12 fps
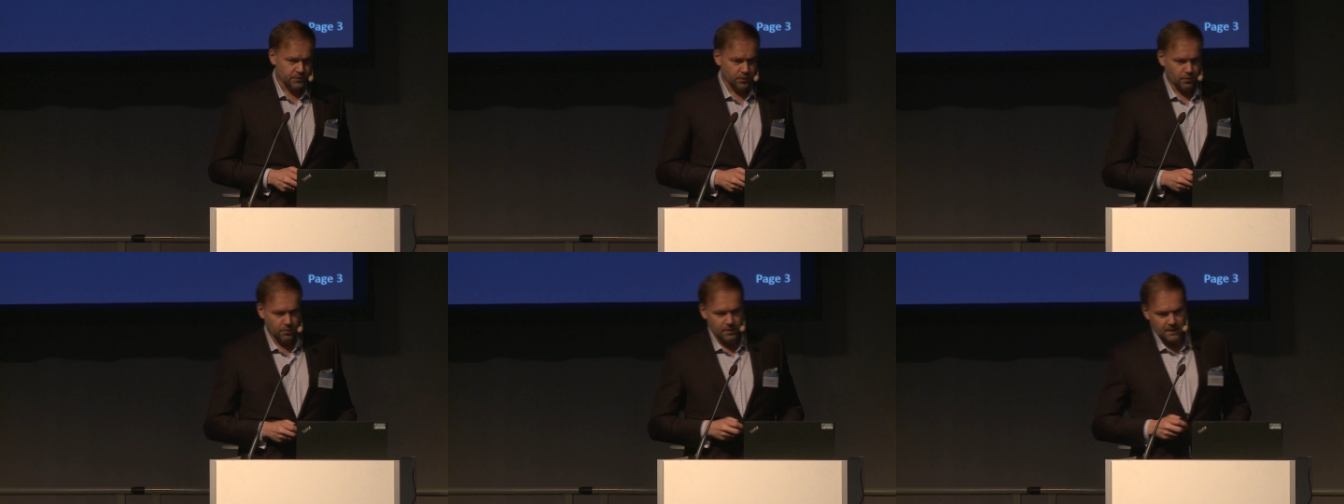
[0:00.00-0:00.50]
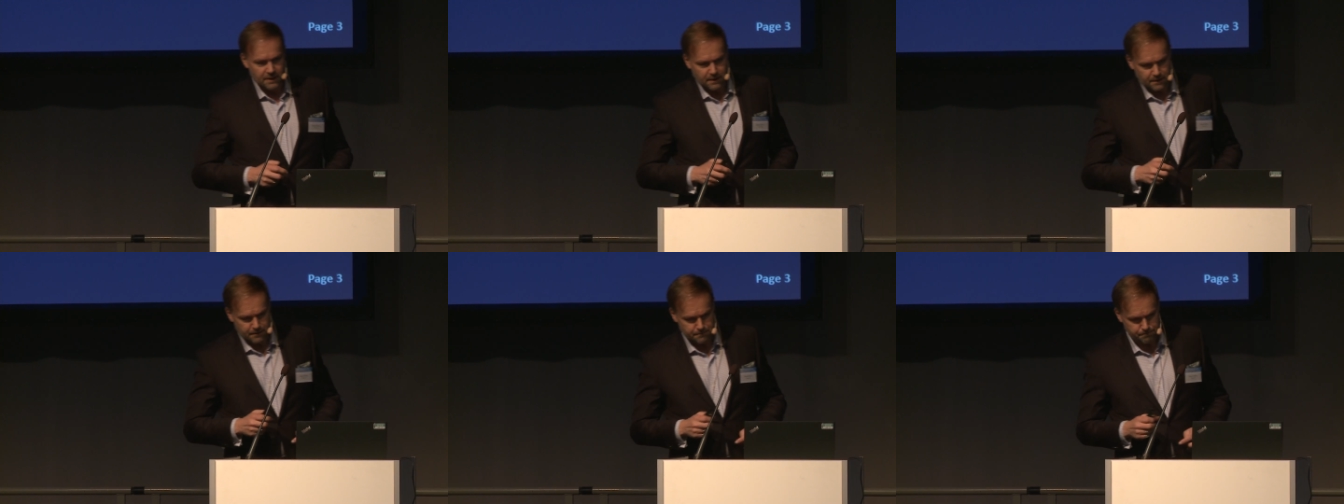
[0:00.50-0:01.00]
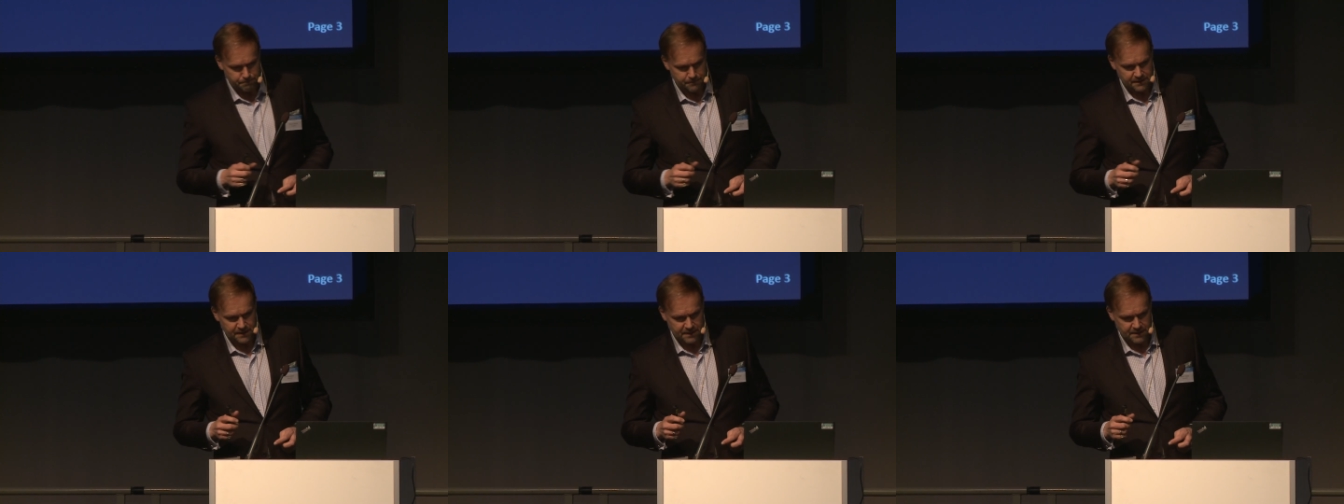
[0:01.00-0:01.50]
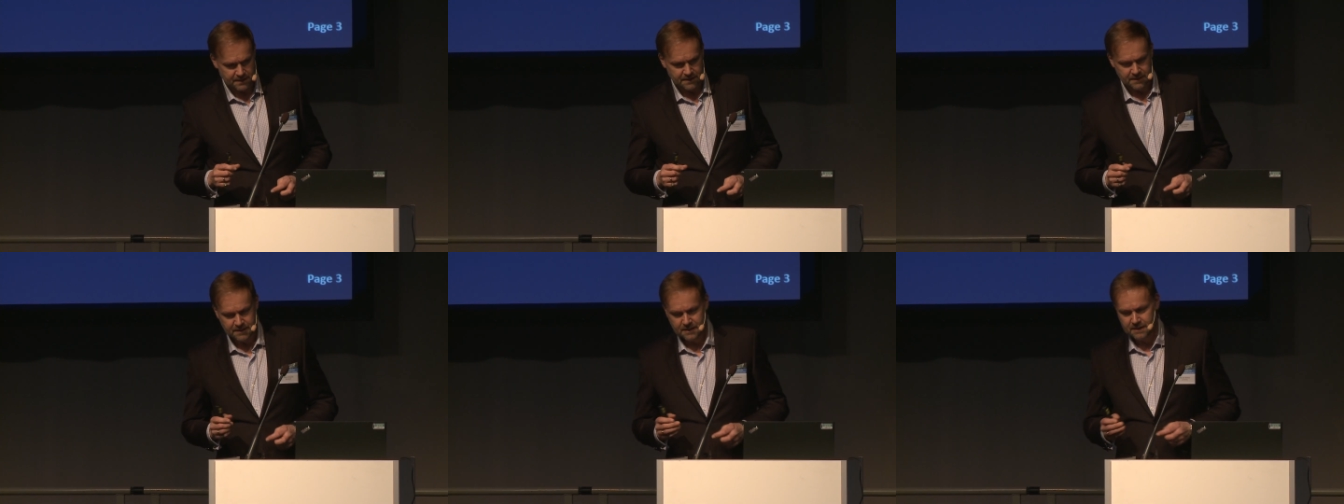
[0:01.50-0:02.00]
so. Um,
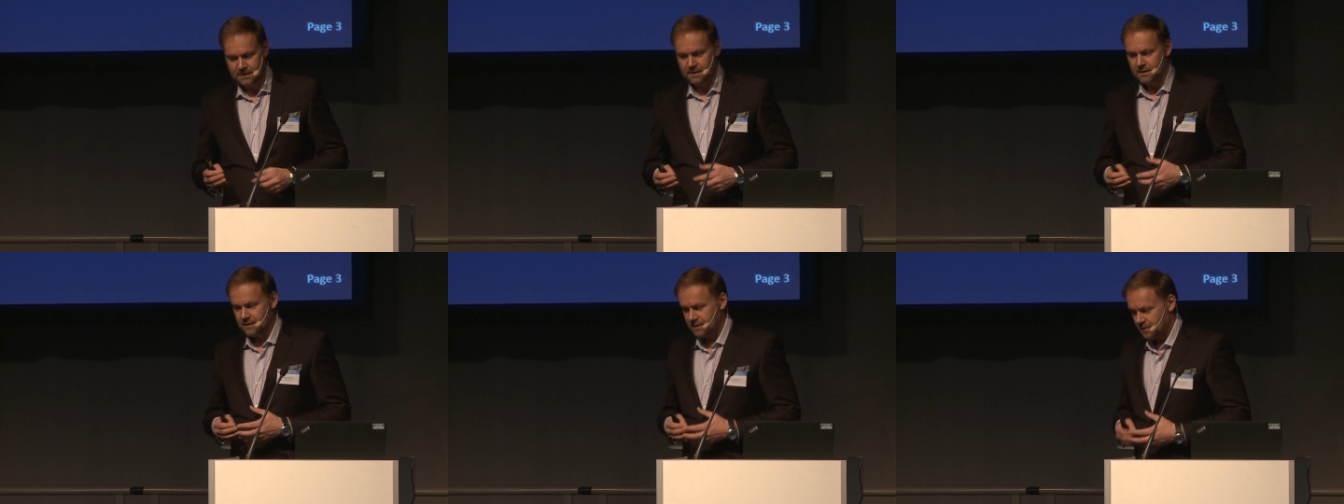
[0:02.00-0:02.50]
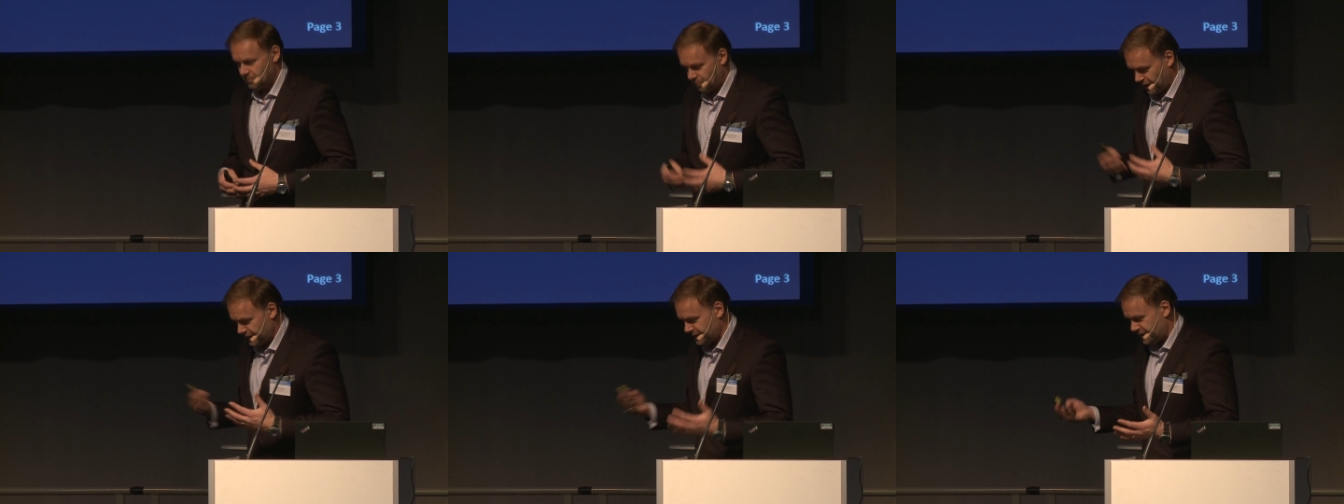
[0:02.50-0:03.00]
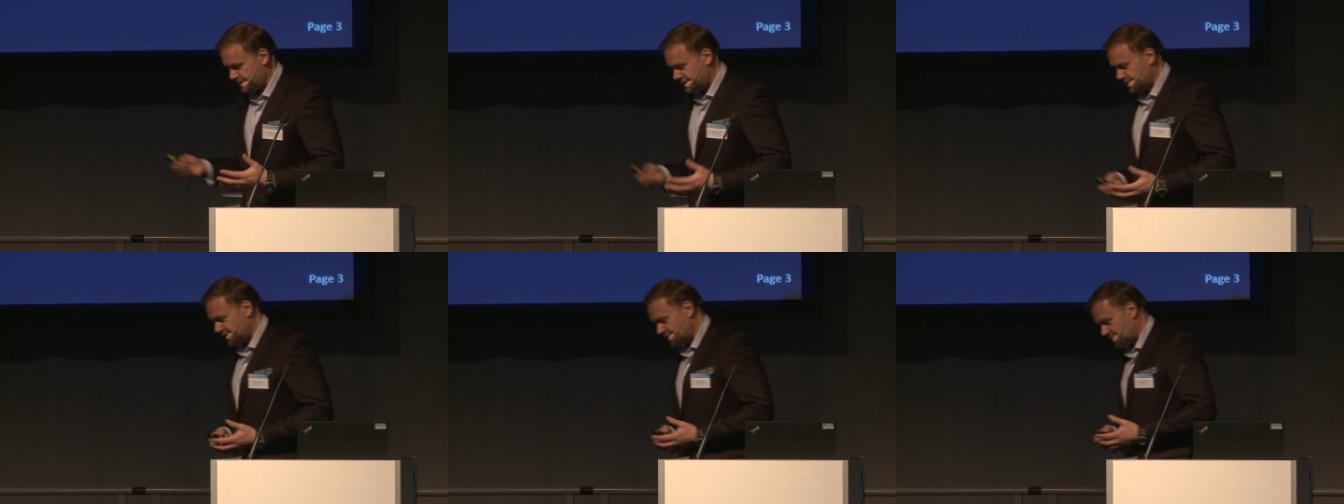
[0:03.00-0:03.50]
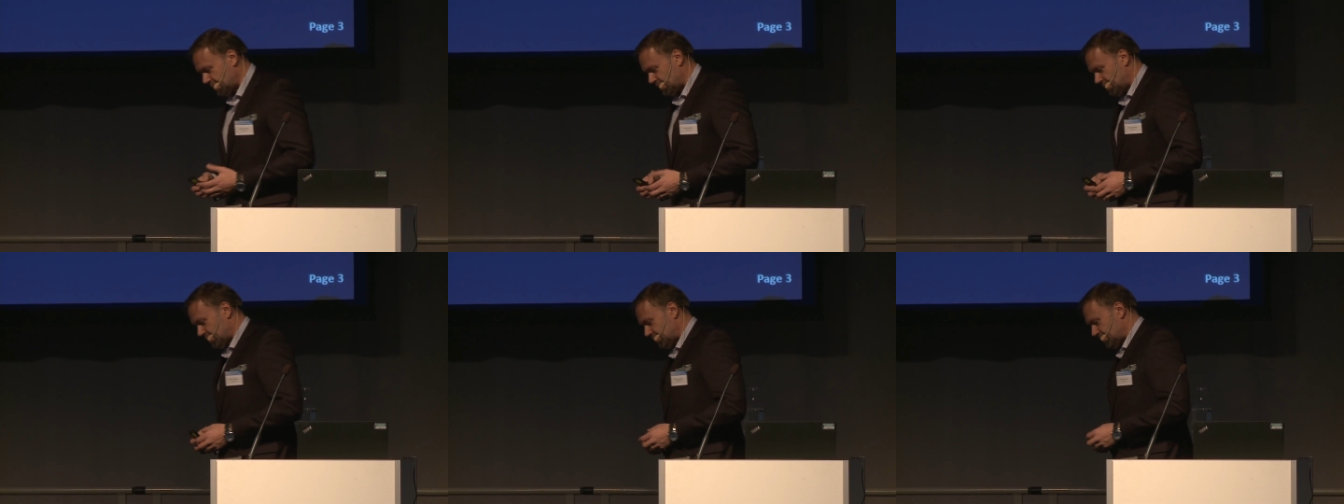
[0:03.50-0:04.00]
pioneering
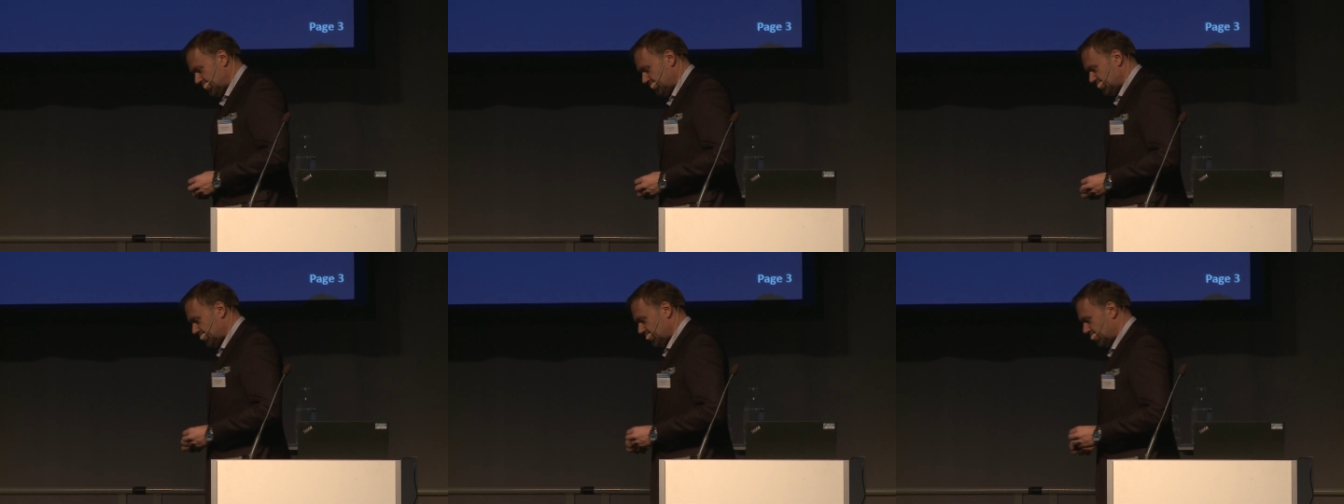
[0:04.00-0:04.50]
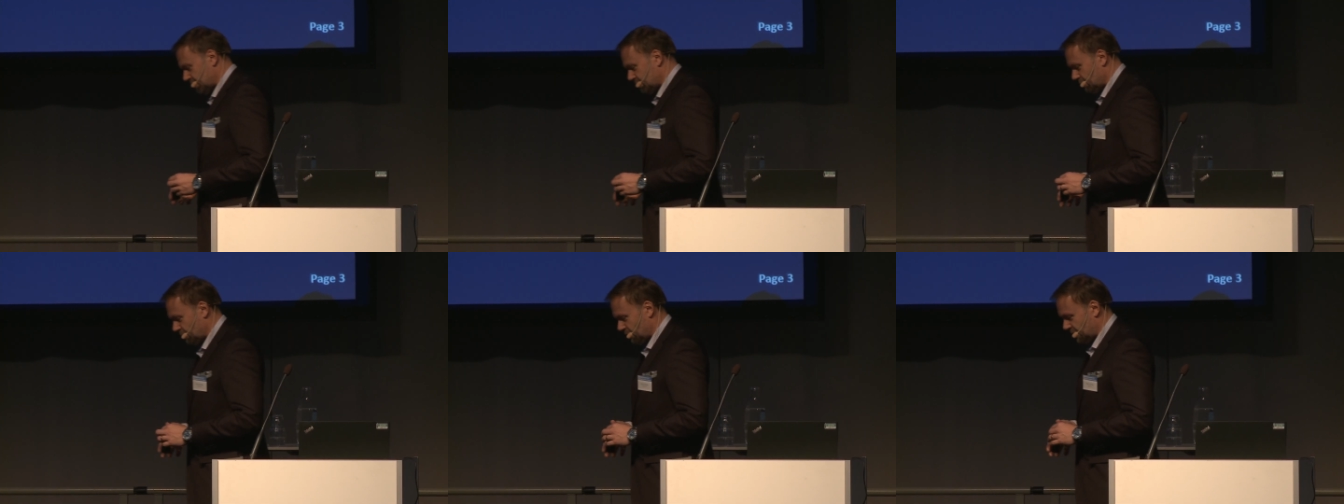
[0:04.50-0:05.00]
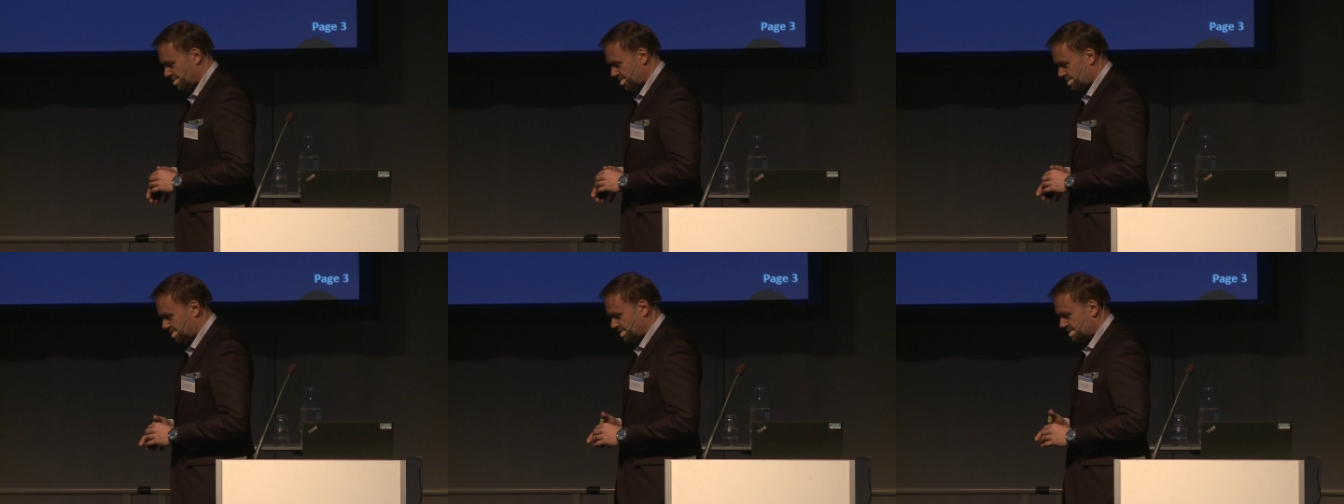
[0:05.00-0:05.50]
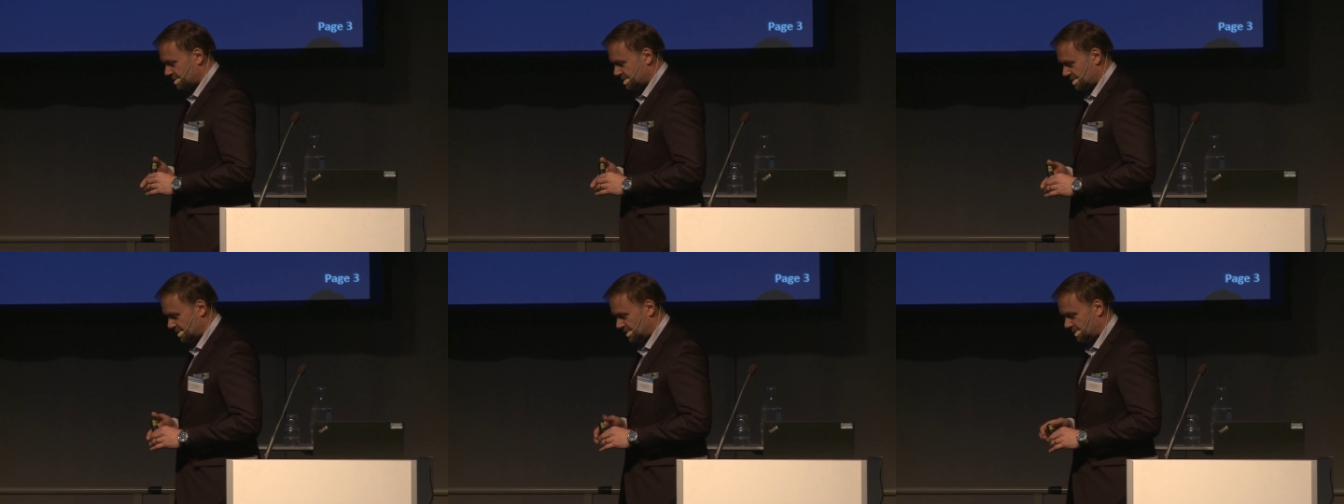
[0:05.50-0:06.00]
and, and even setting some world records.
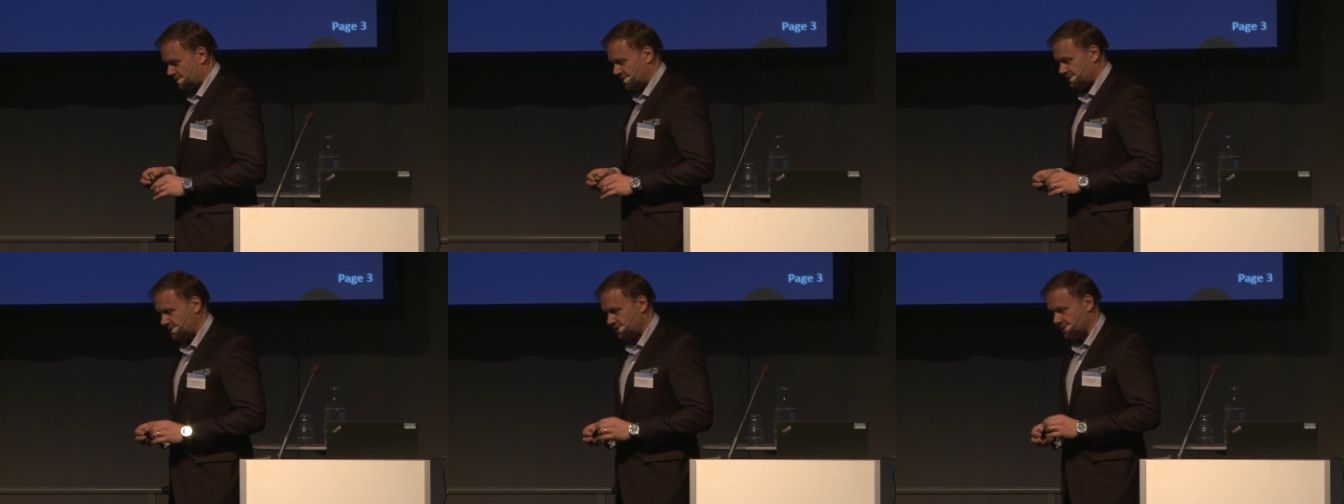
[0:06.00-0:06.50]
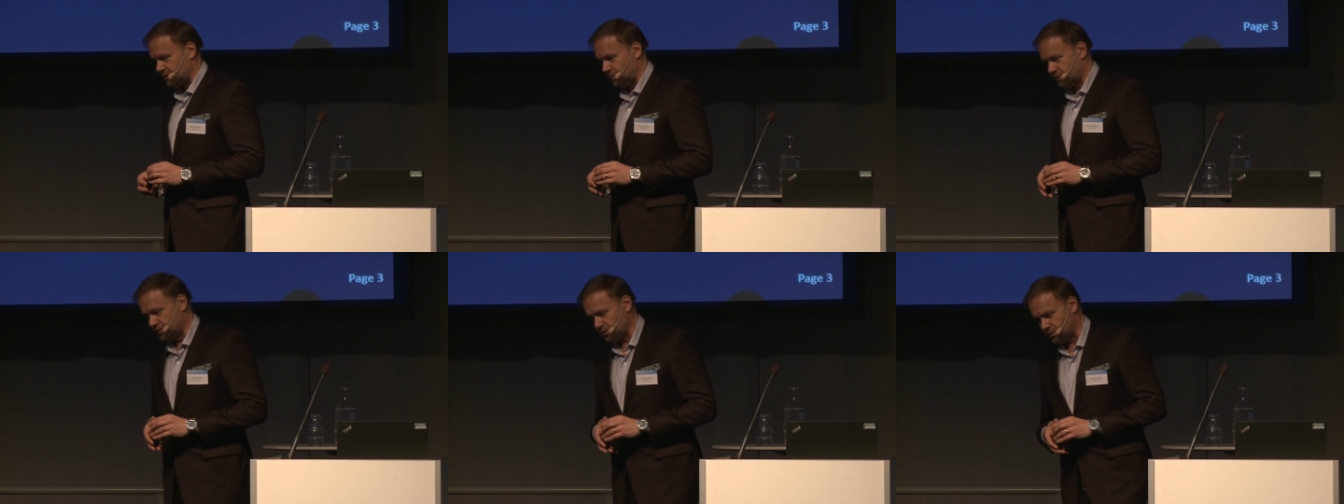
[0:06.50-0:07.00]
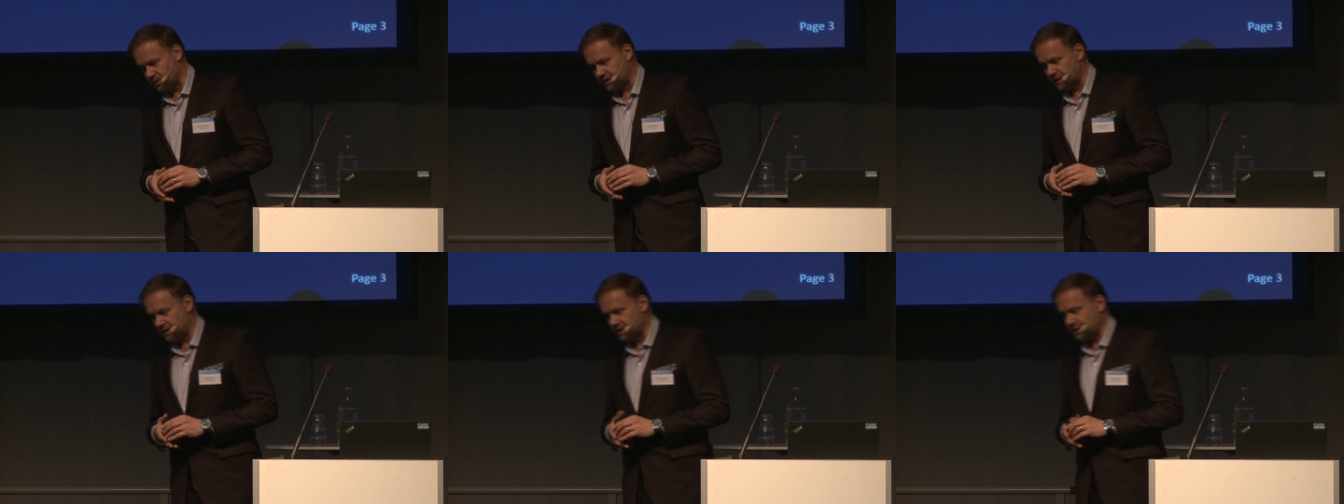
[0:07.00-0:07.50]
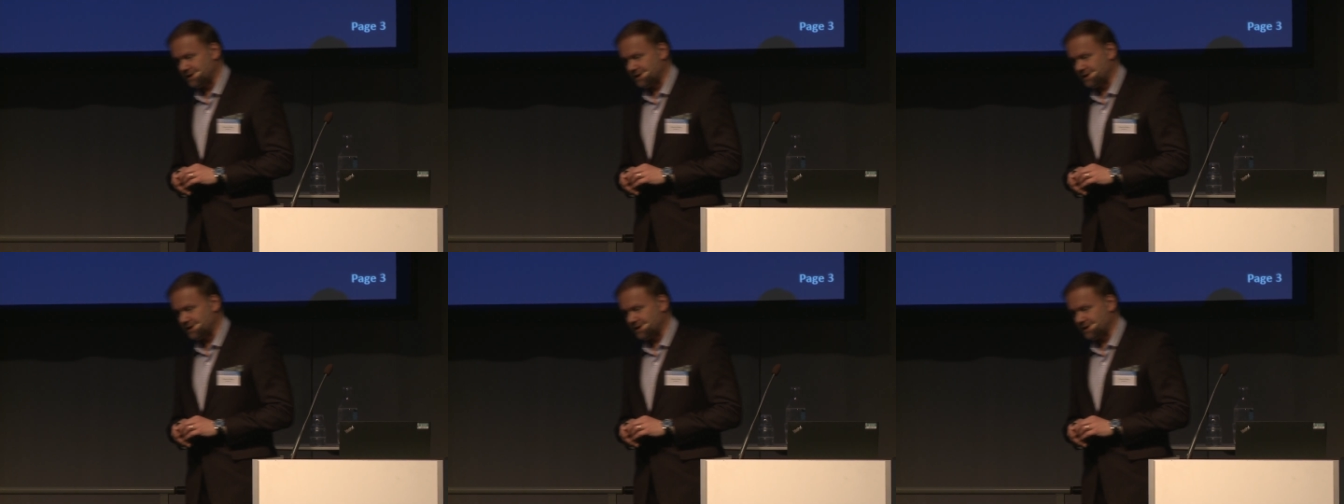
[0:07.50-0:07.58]
Uh, but I think that also, in at